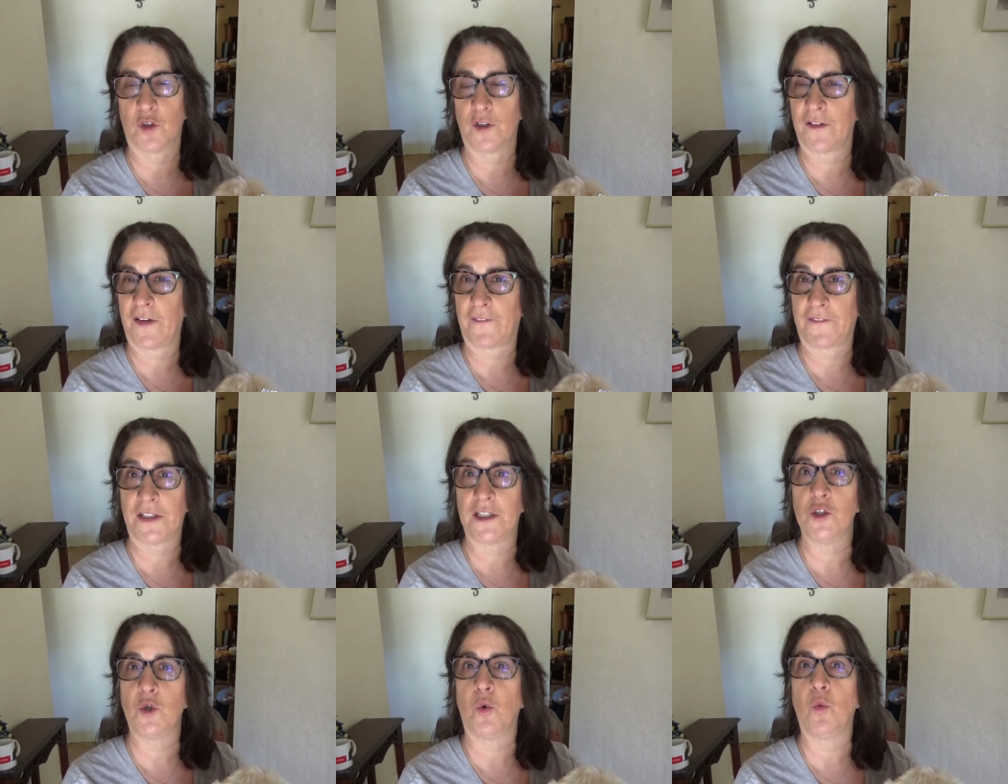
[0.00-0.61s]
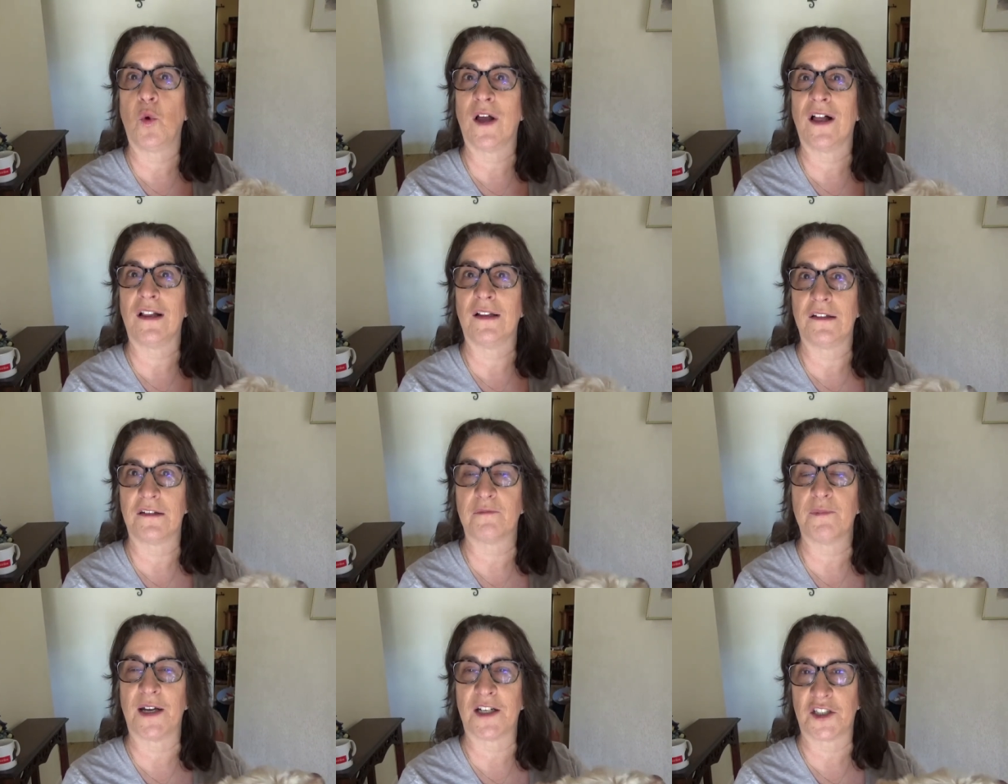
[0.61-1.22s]
You have to do a well
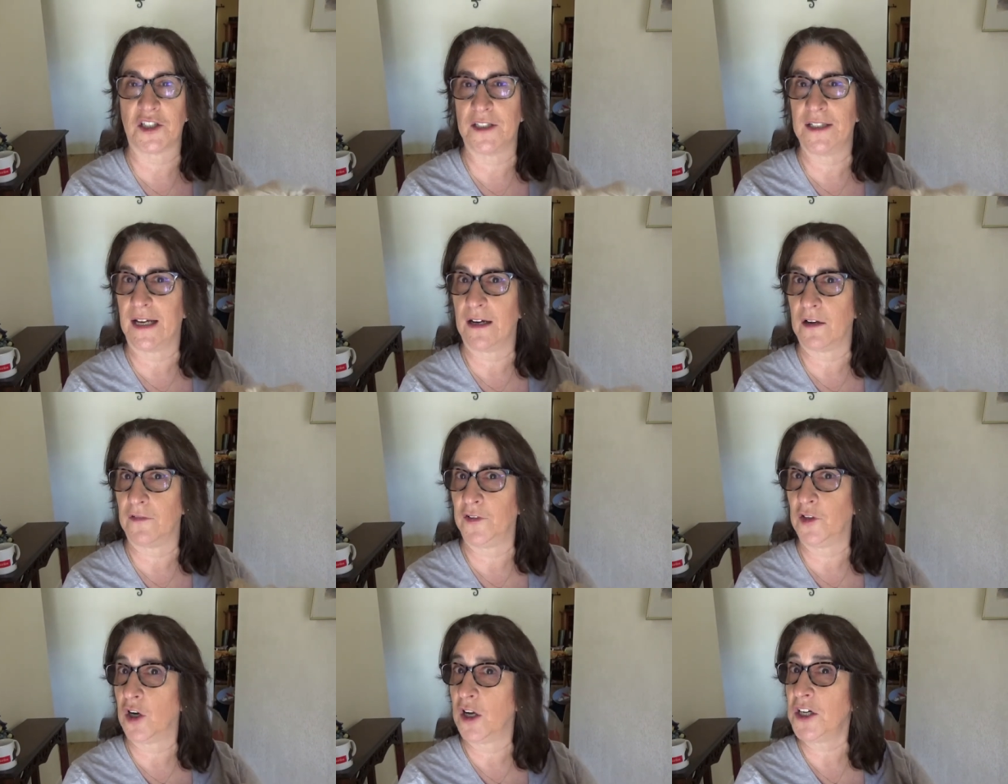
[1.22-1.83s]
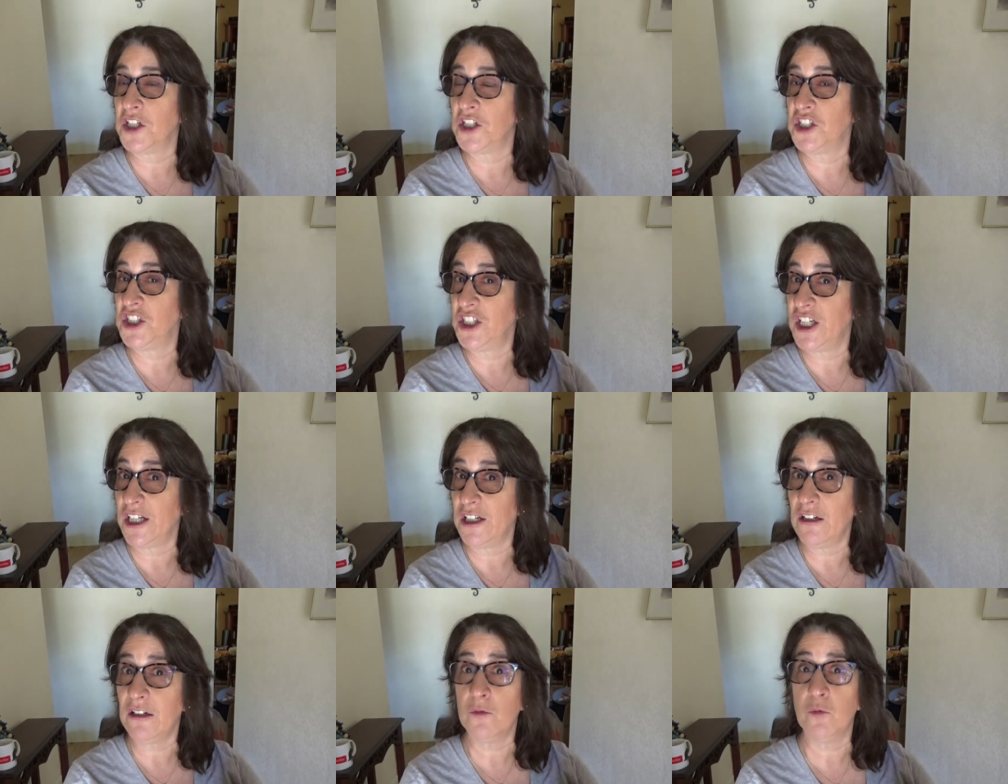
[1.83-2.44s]
inspection. Now, if you're on a
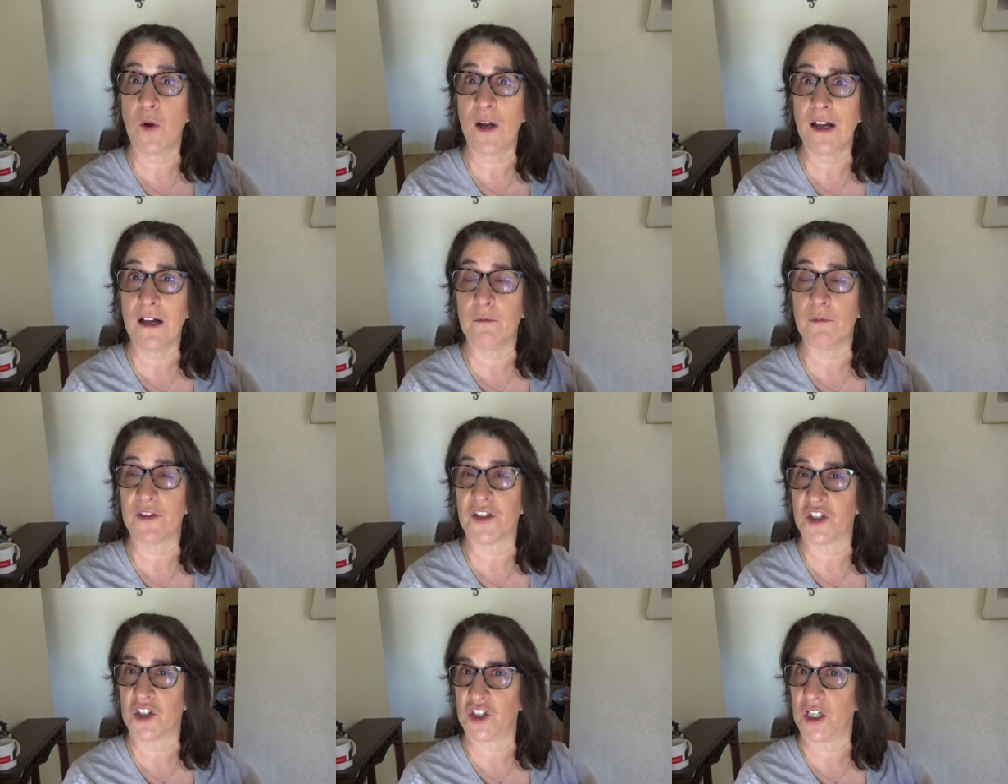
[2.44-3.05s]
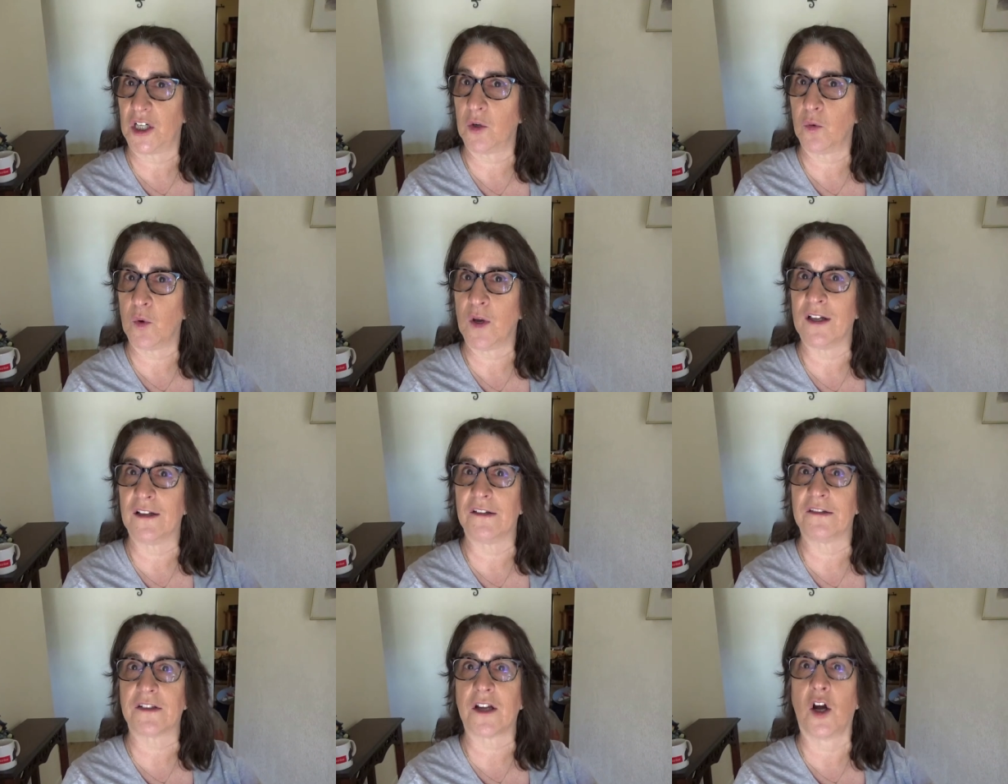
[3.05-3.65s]
shared well, but the shared
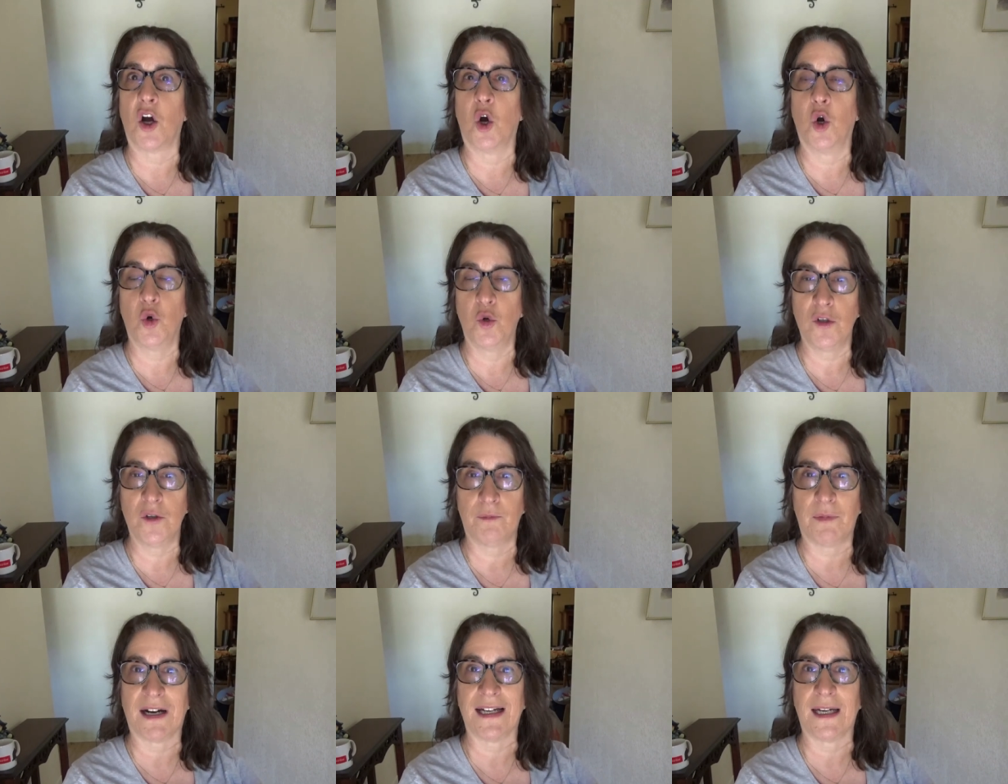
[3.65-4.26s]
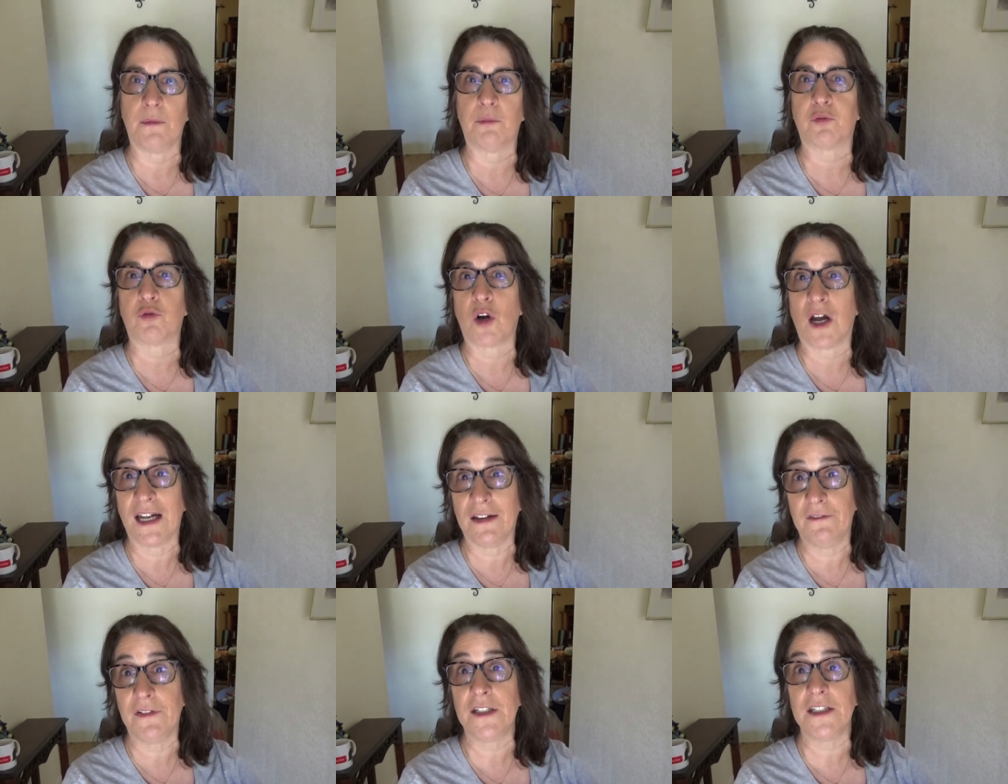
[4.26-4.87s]
well is owned by a
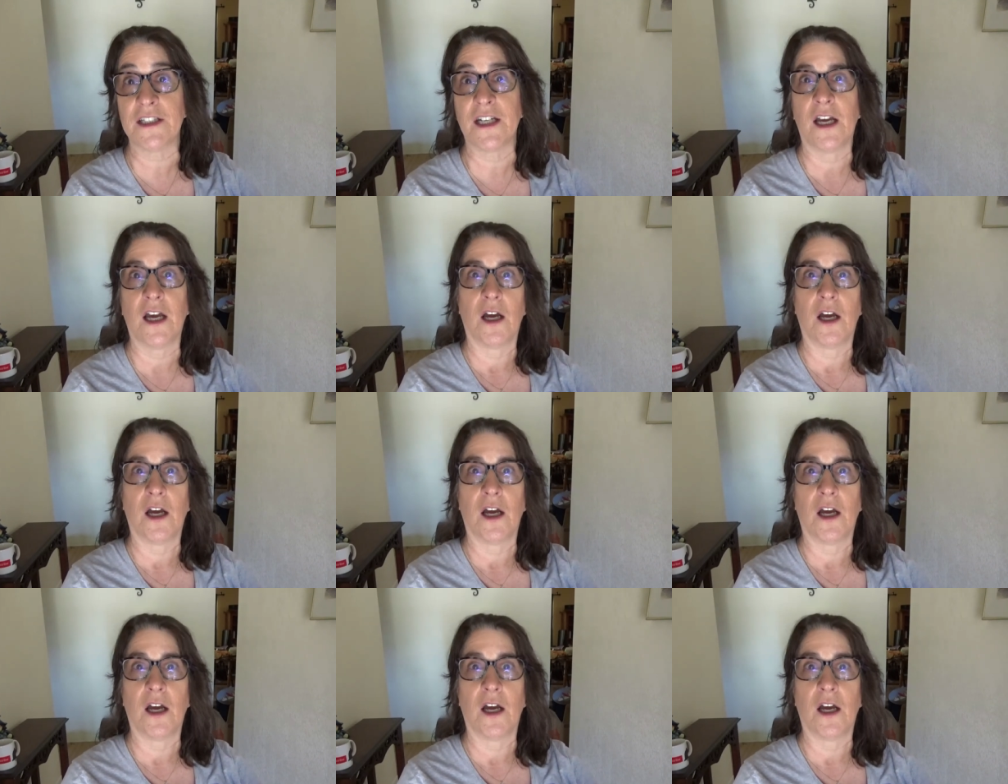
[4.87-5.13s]
private